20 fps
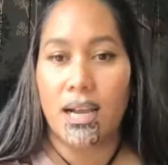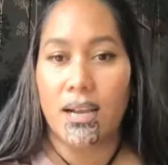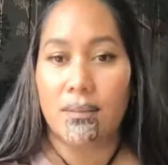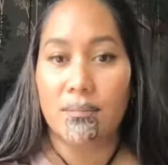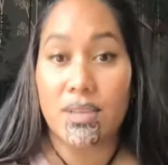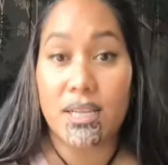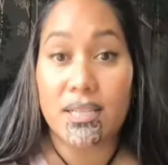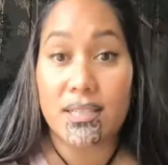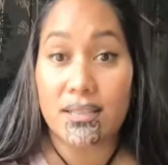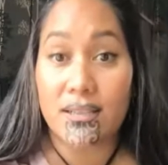
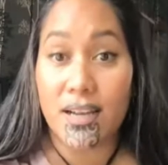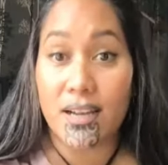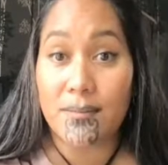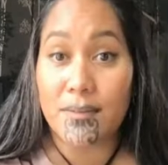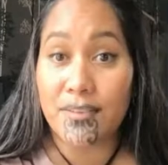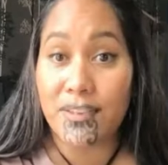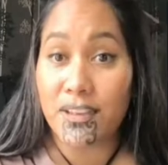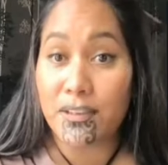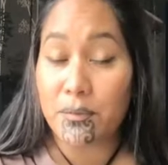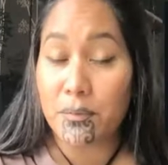Yes, I'm
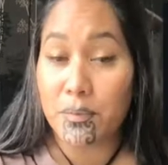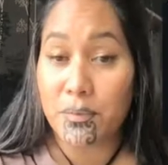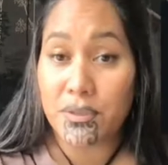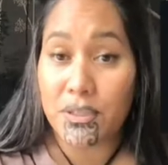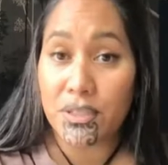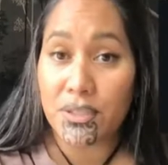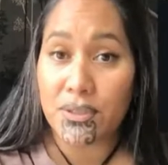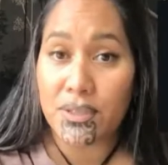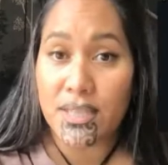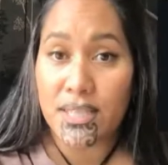available
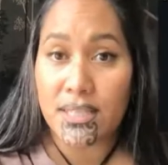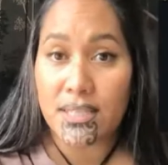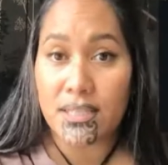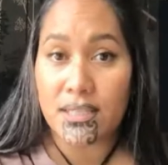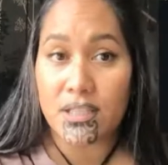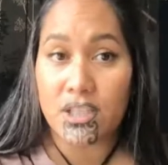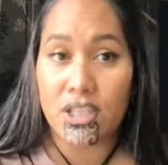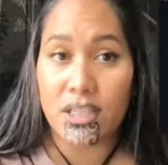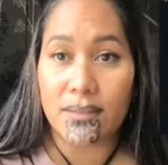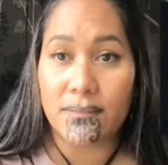to do these
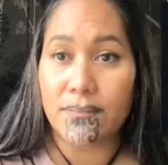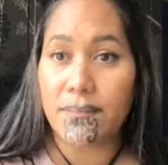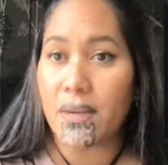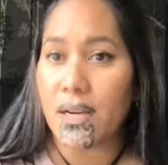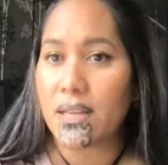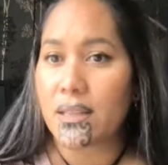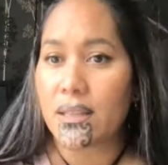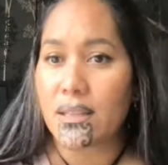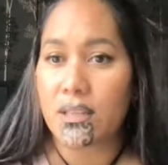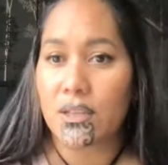this year. I
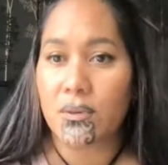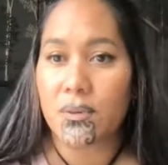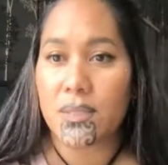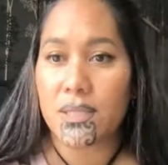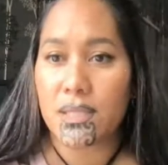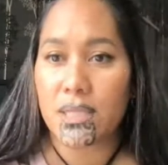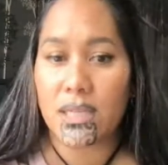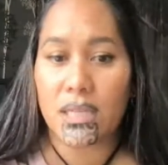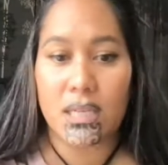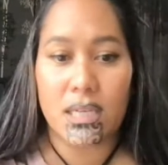think you'll
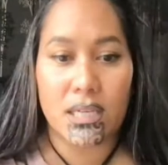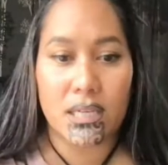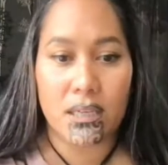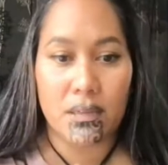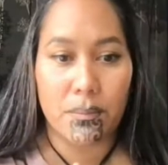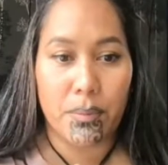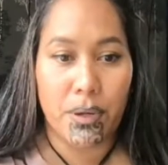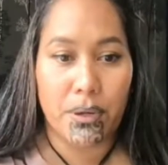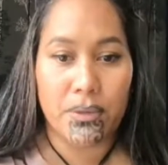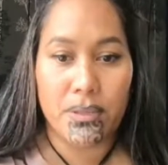see in the
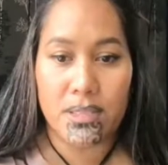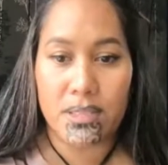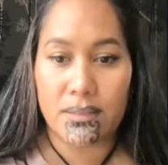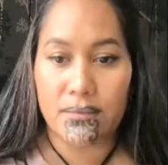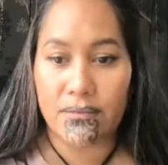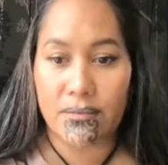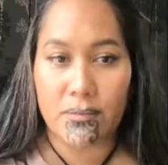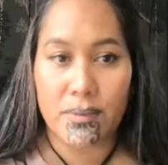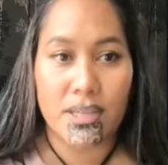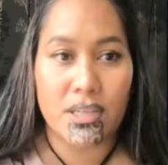post
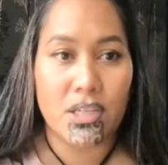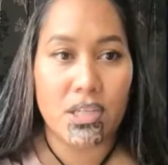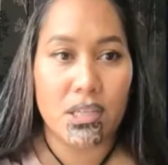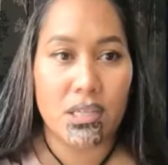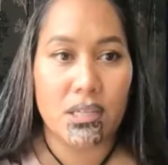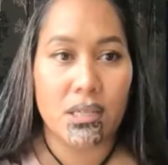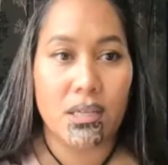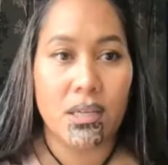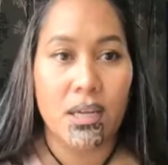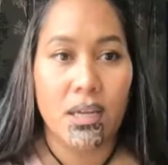
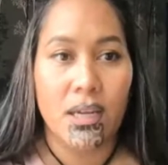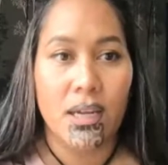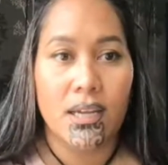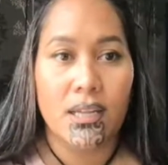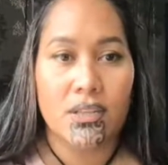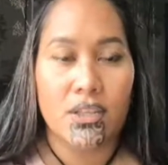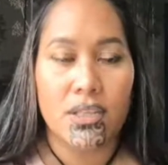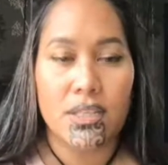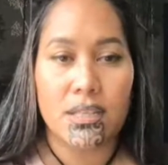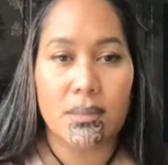information
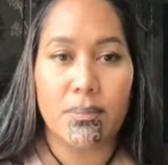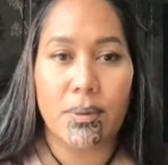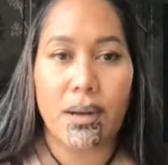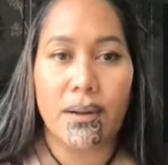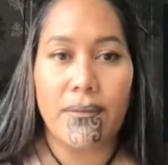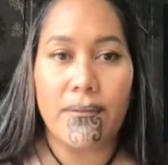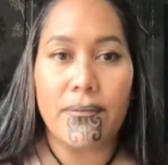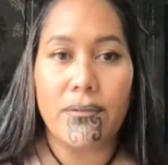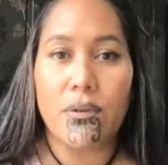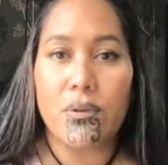just
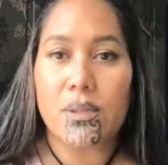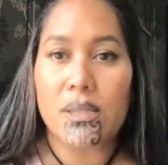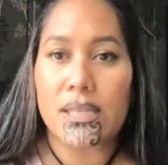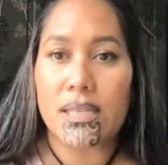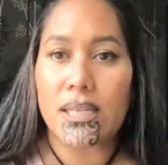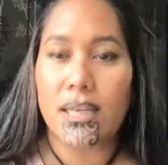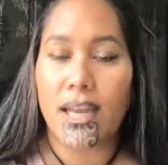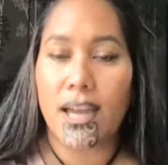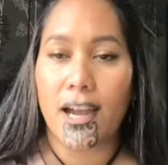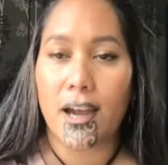above, you'll
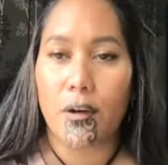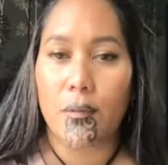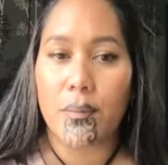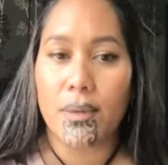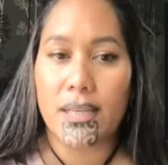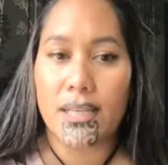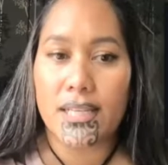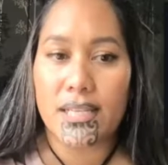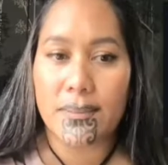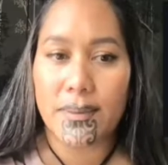see how
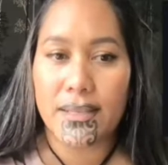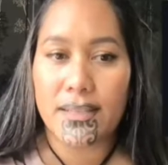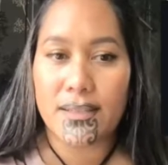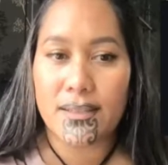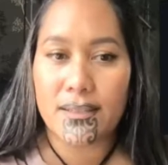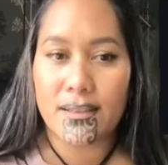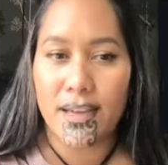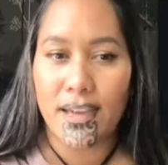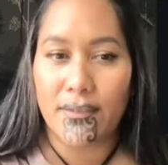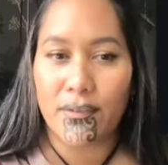many
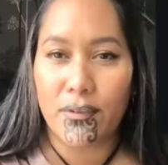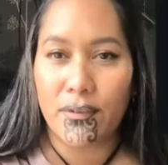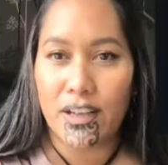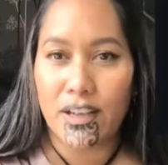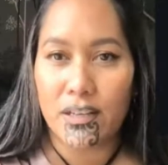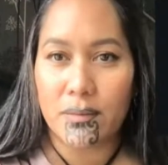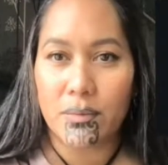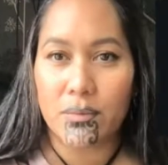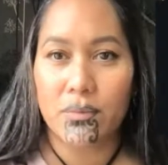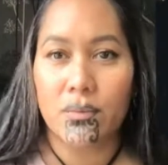spaces I have
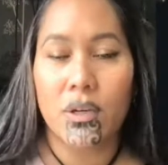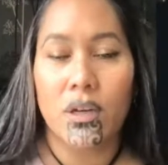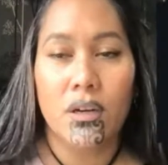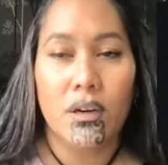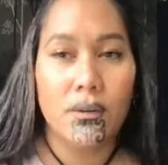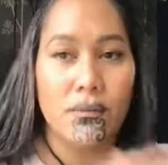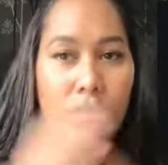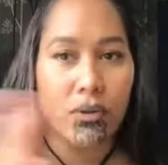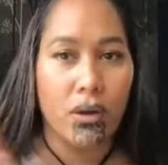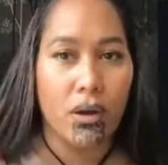available
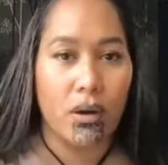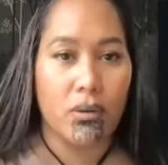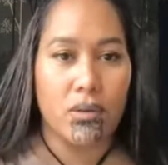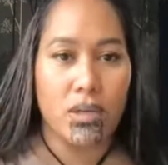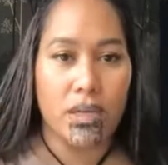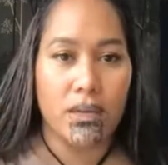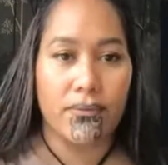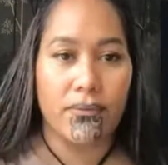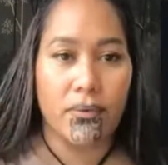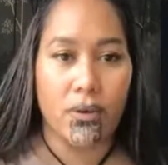for the whole
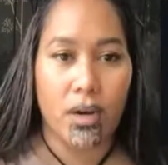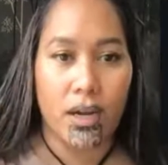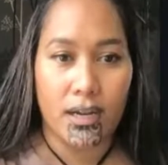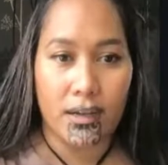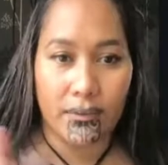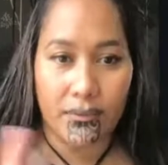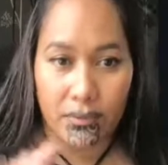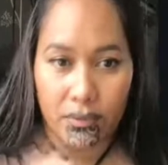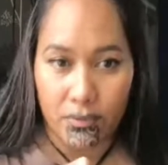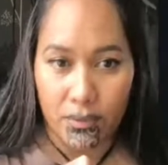year for
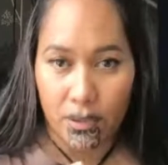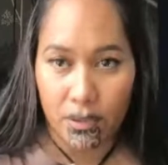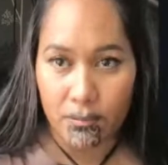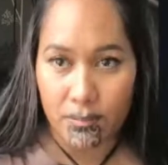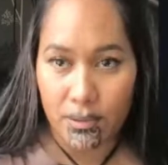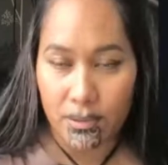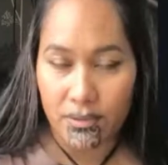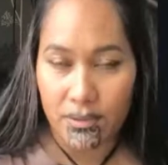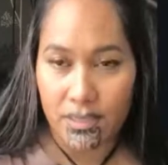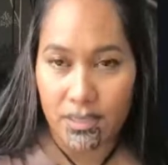Kainga Whenua home
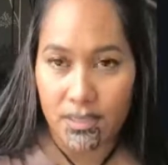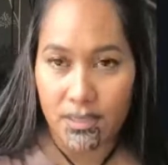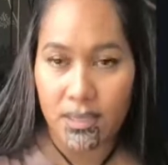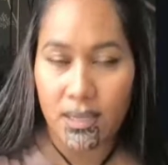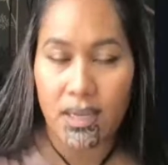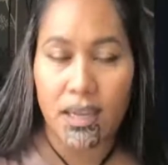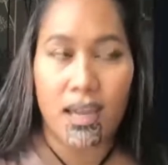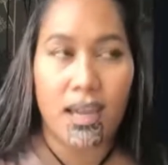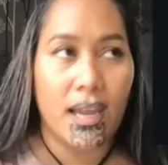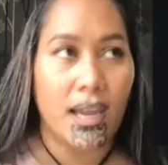loans
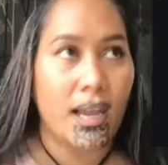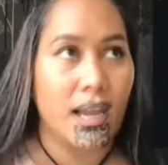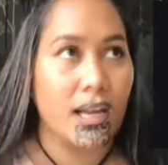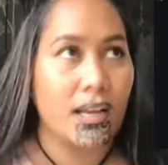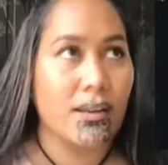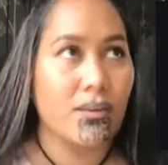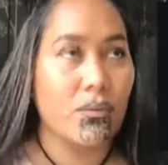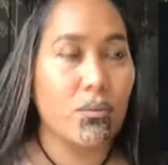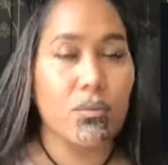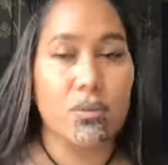
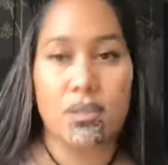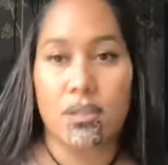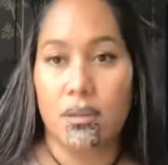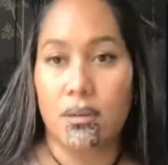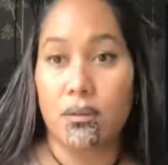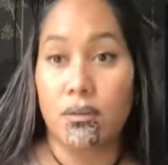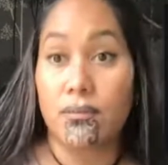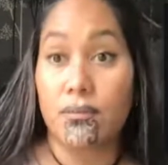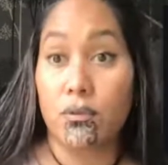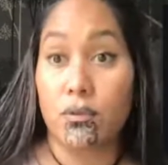and
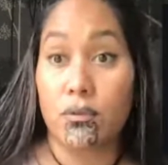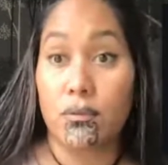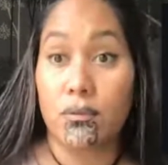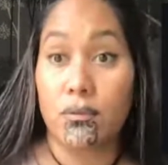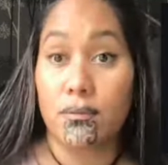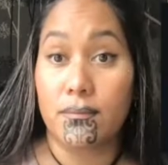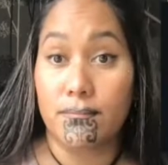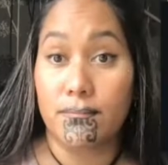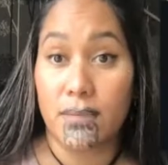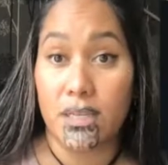also for
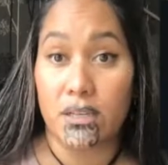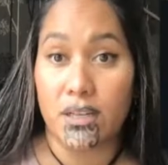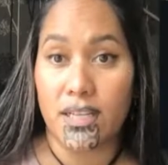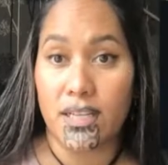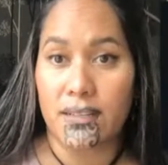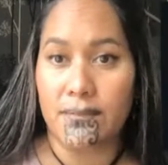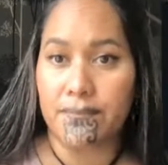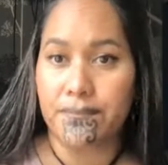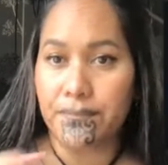marae.